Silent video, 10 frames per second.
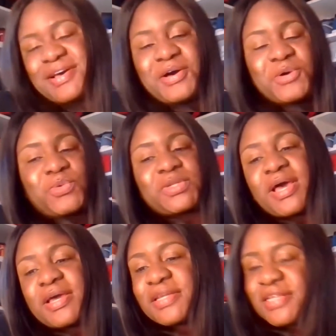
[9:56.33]
Well,
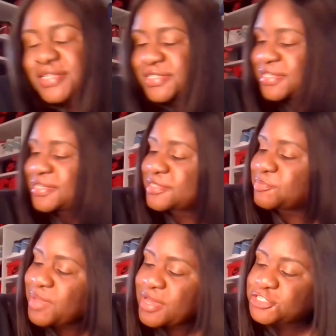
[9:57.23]
ladies, it's a
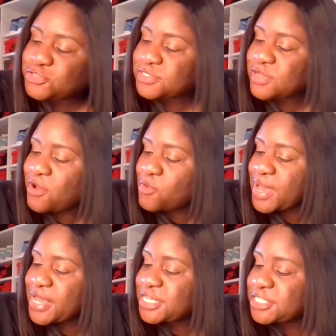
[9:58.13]
pleasure as
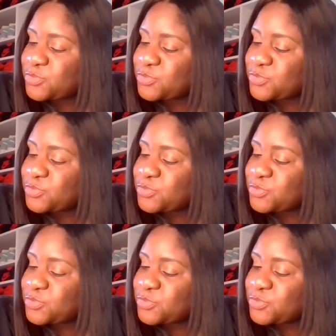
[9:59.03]
always.